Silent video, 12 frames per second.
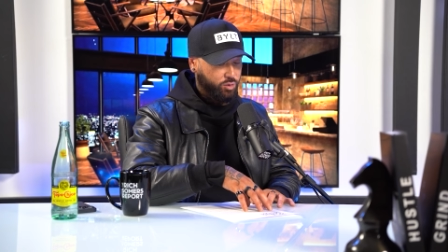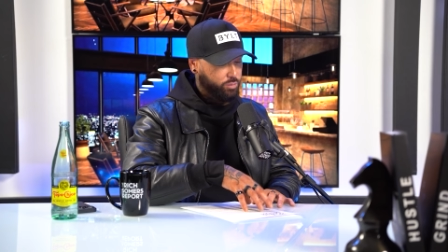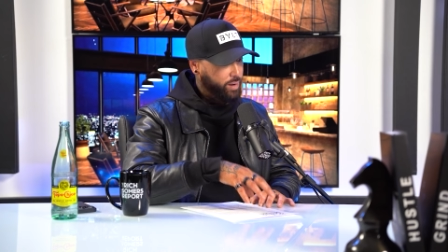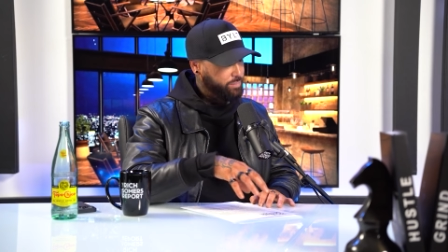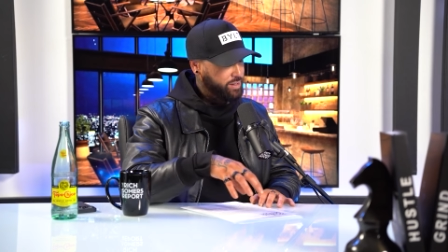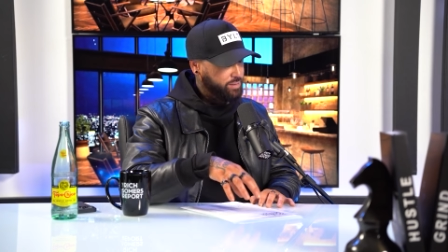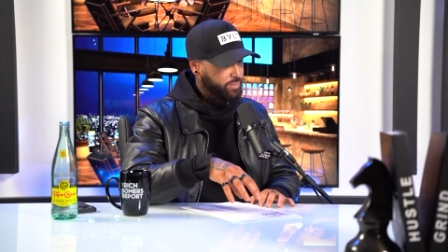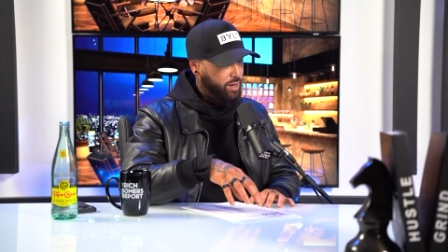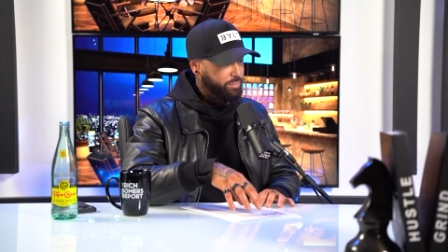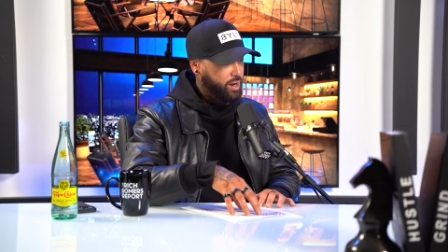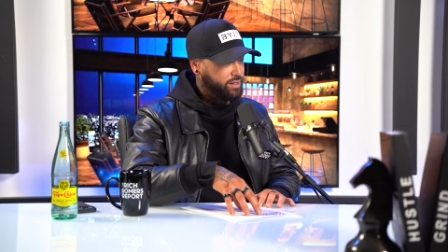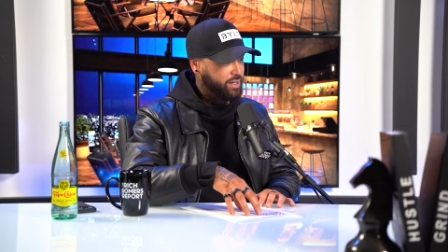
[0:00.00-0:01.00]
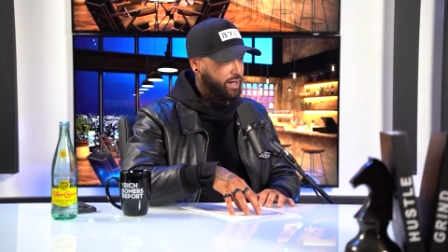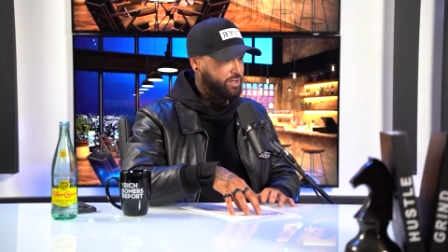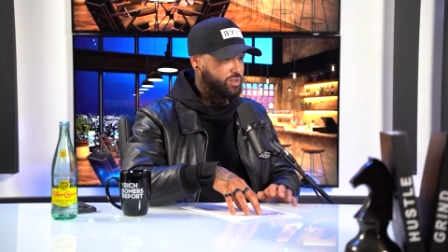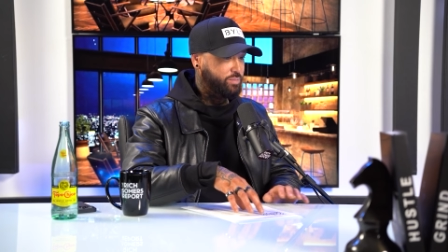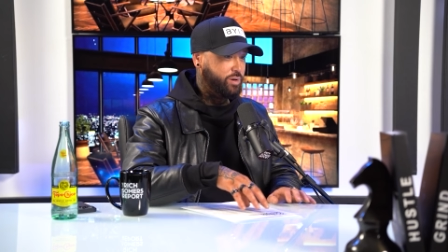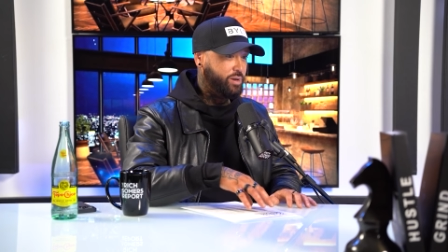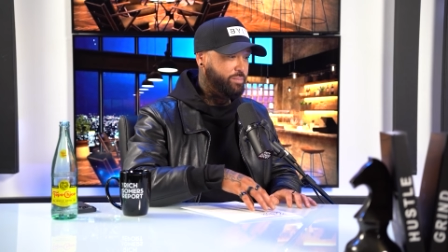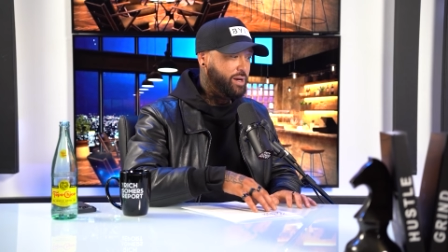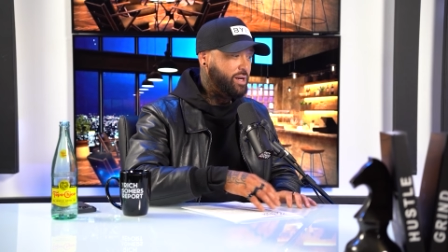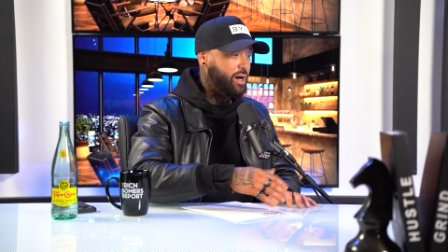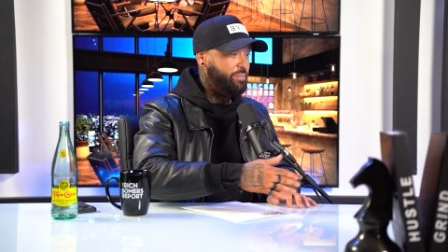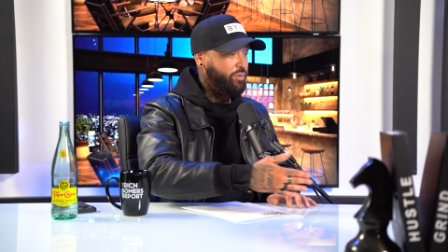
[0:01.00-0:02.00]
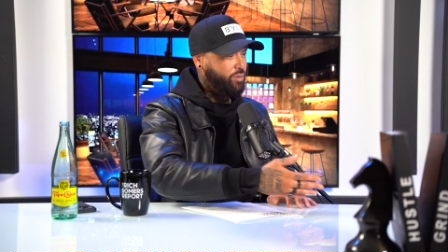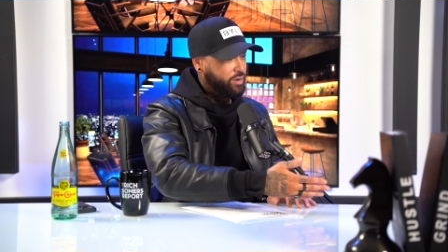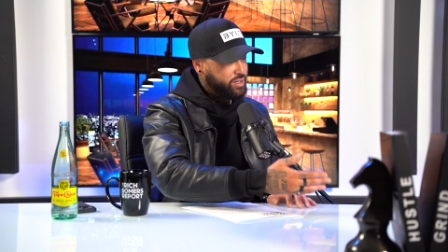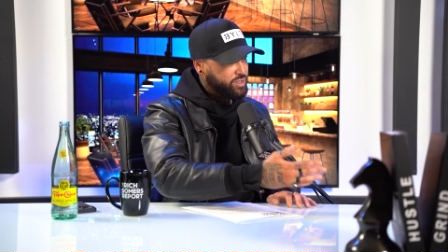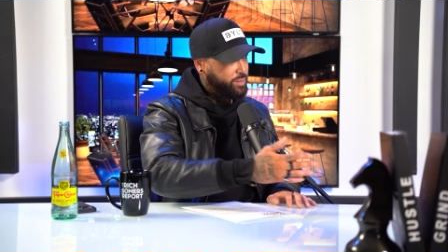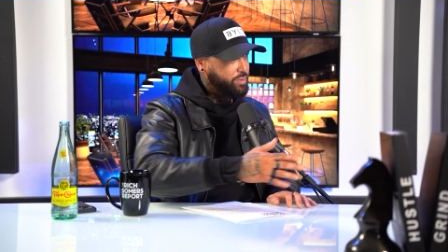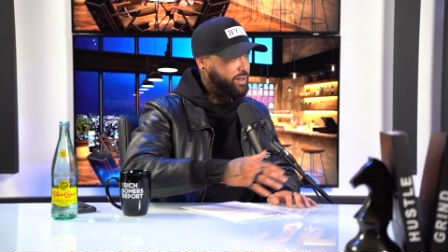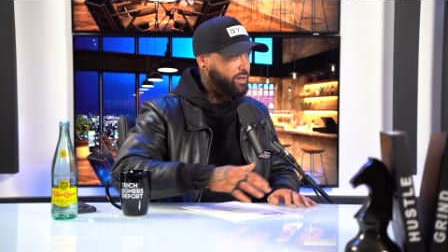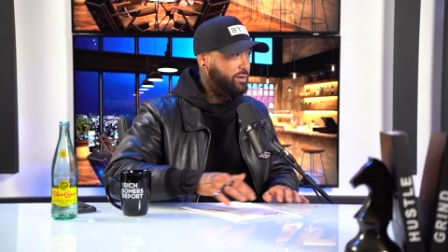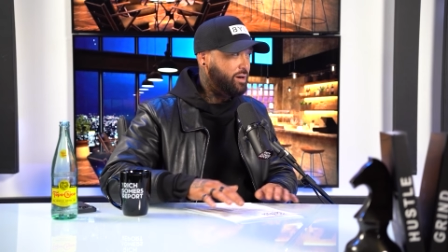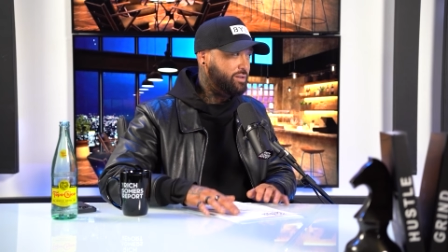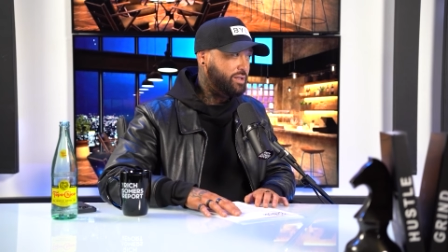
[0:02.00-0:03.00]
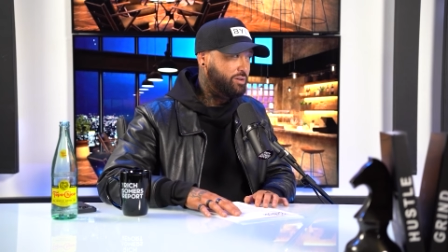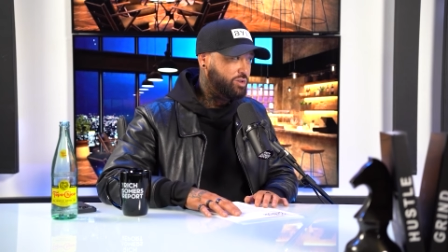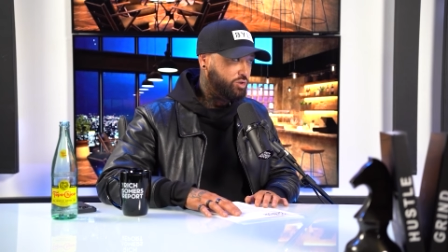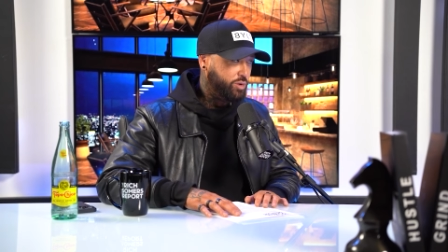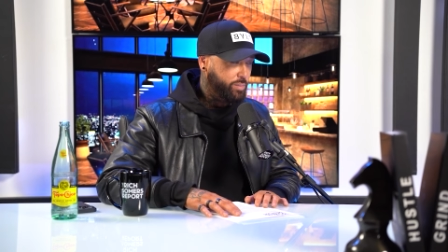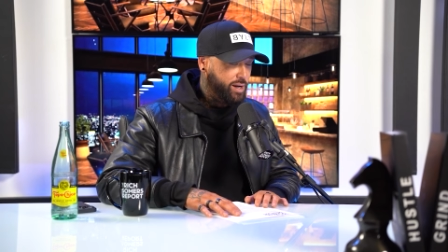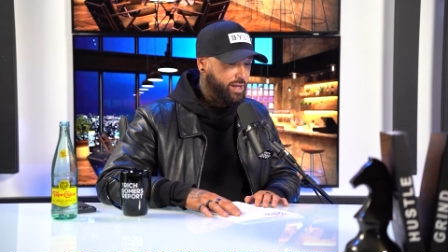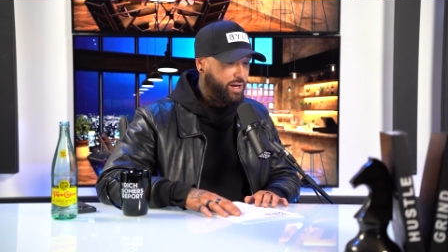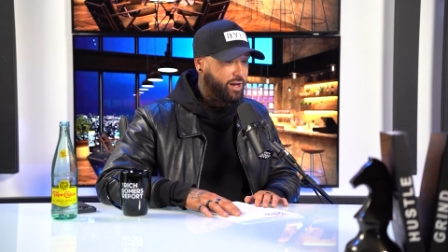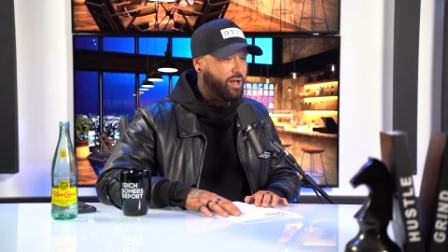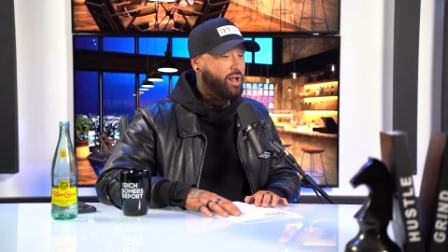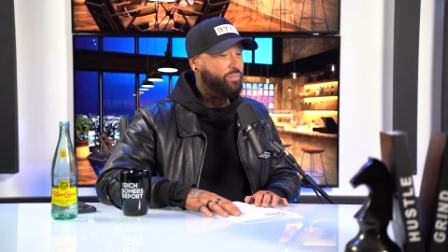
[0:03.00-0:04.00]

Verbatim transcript: cool might be a podcast. You build a meetup, or you start putting out content on social media